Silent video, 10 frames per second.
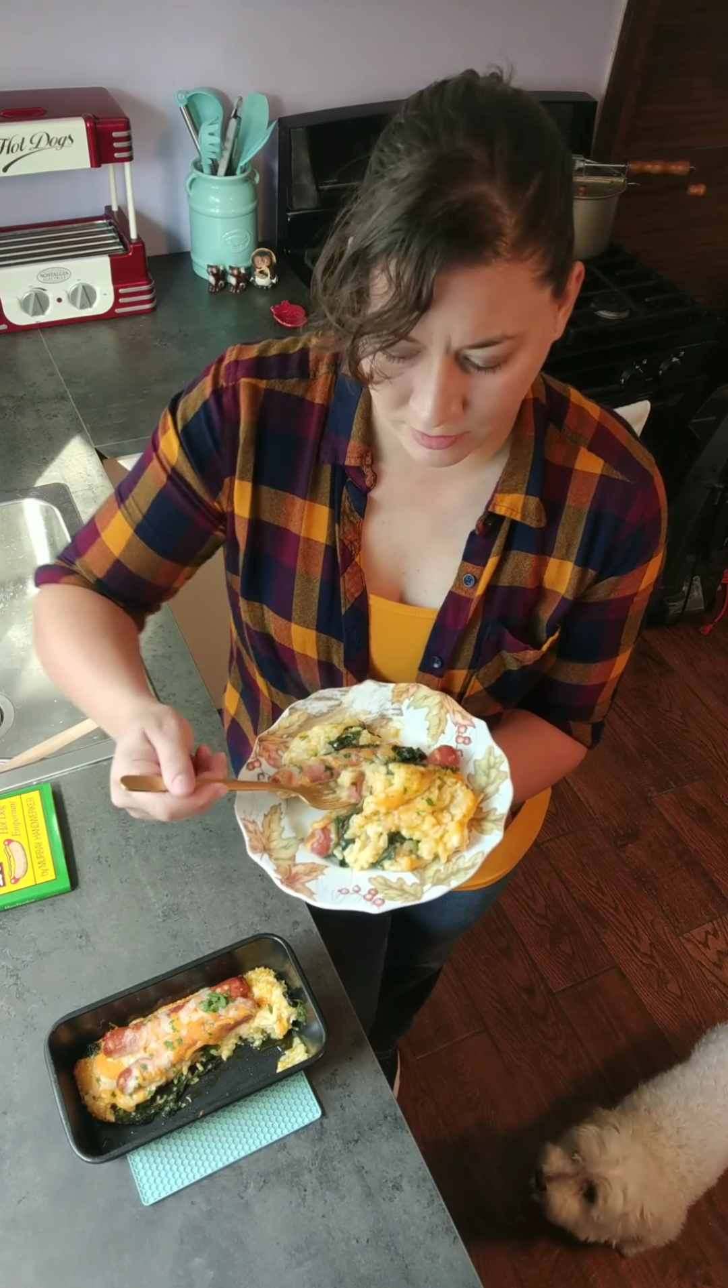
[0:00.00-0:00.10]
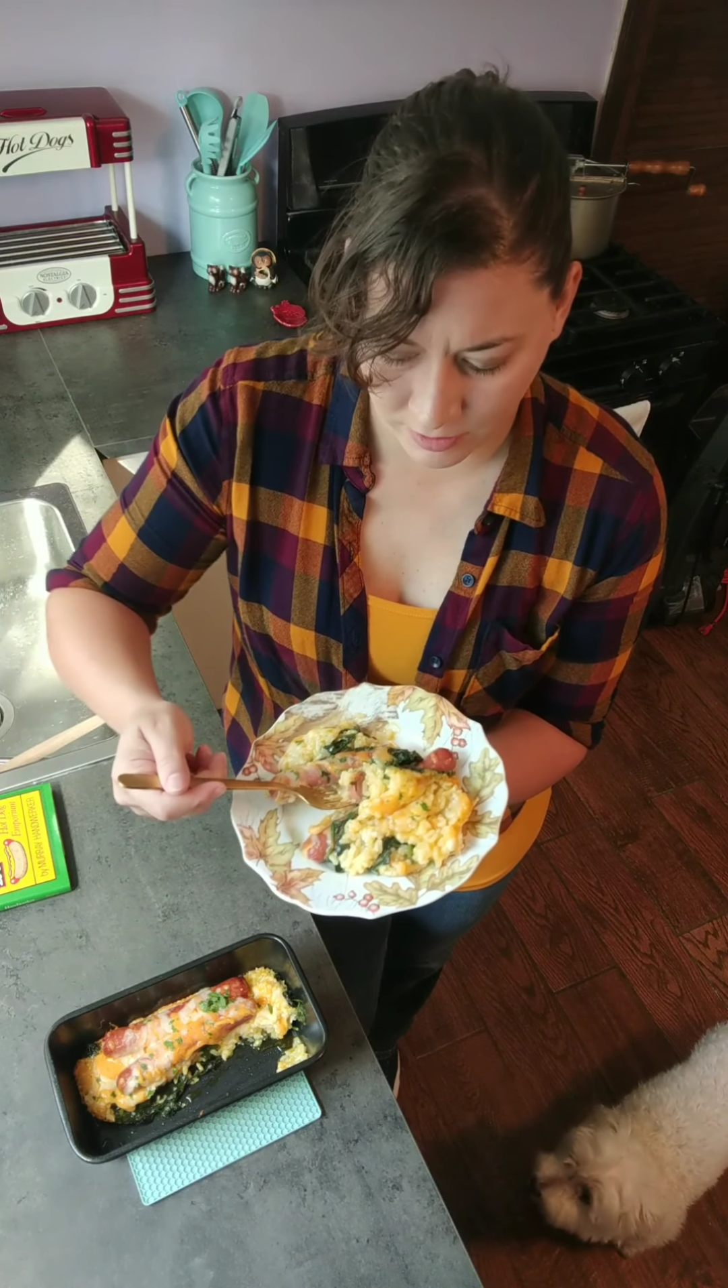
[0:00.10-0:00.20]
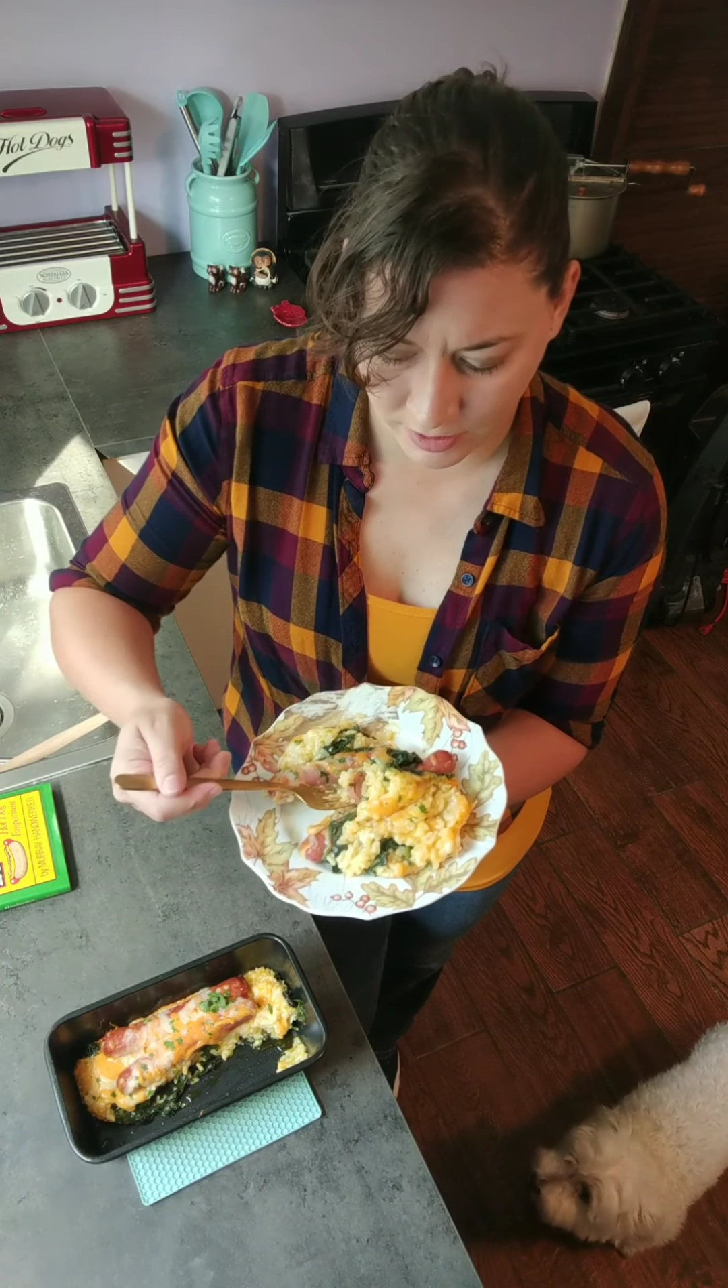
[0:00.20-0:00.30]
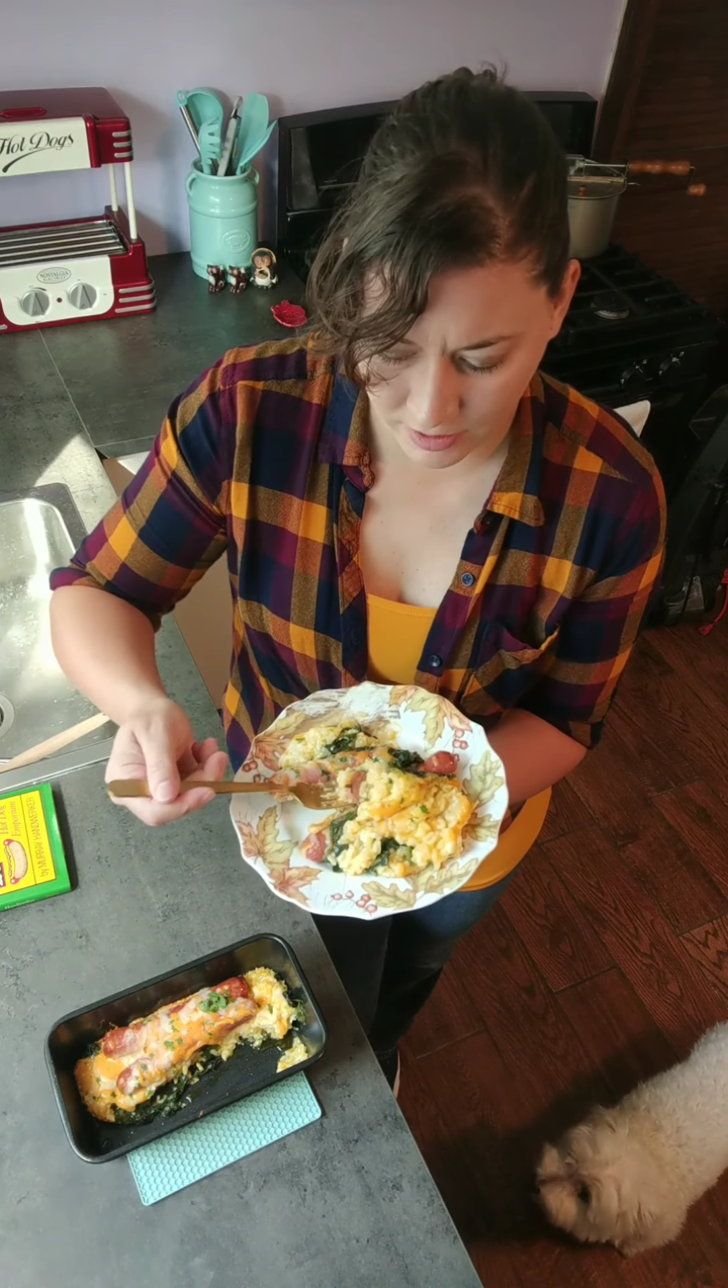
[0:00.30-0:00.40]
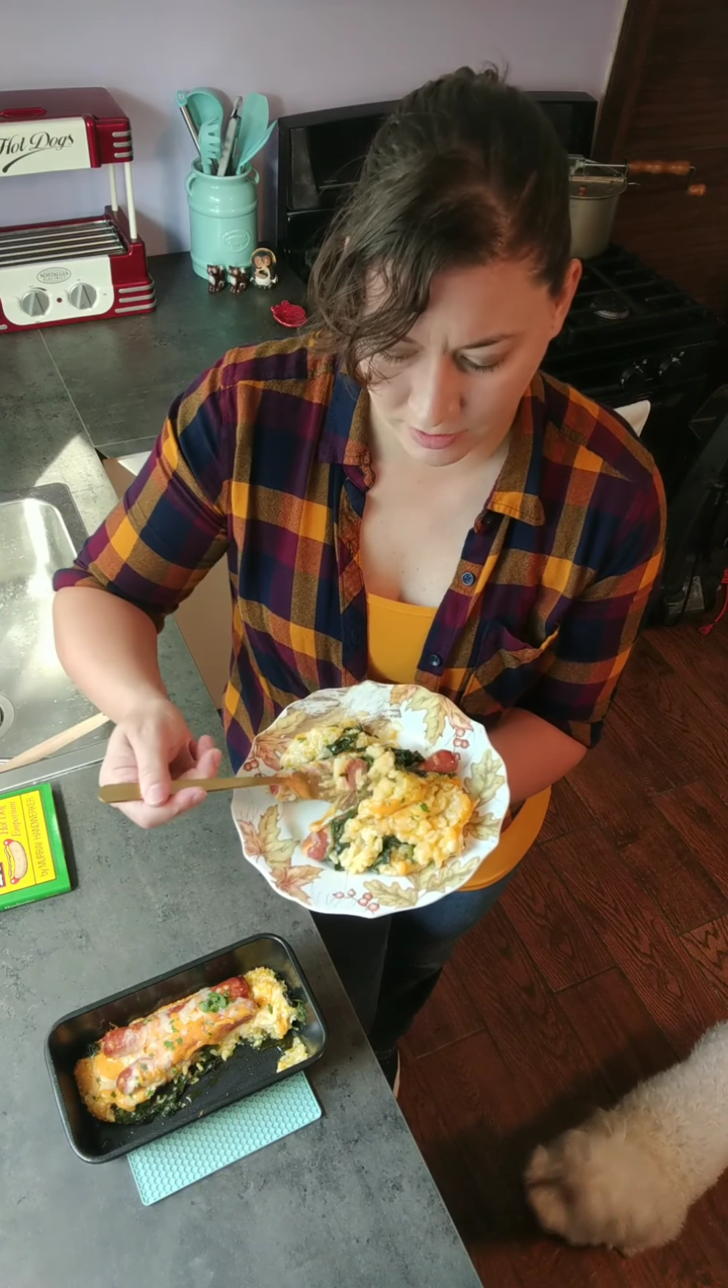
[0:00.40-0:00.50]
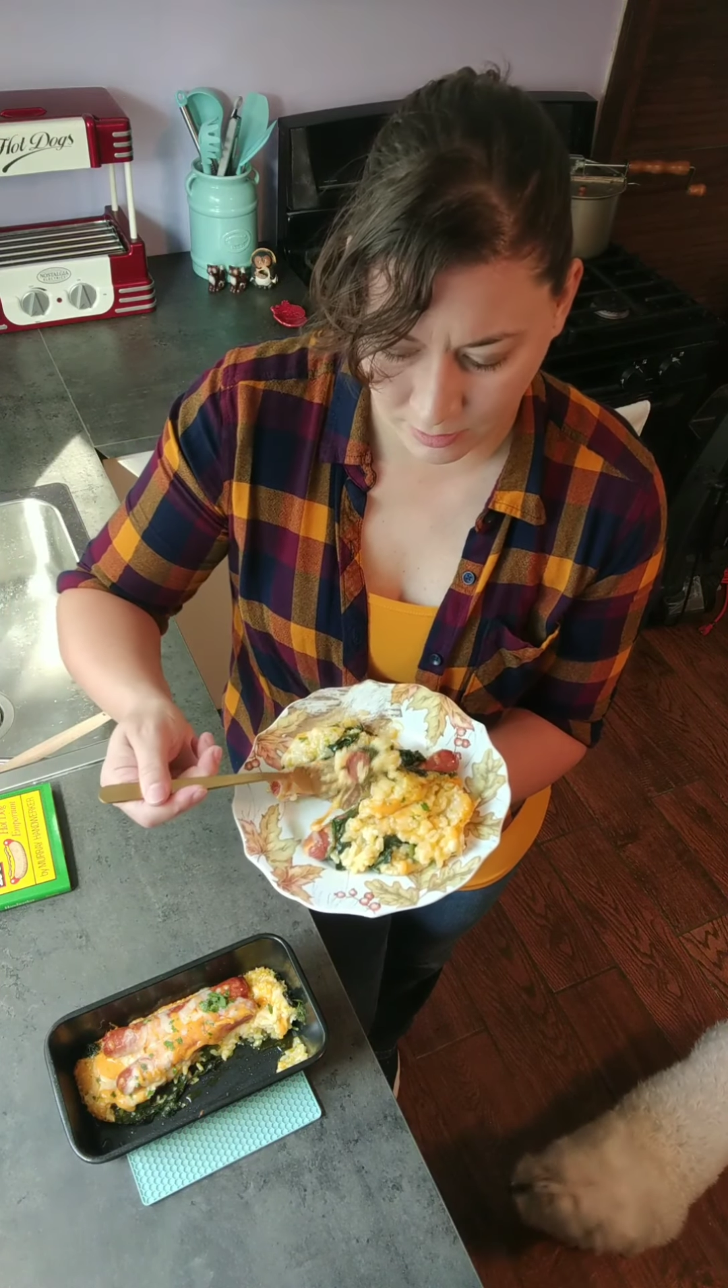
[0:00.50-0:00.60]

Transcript: the rice.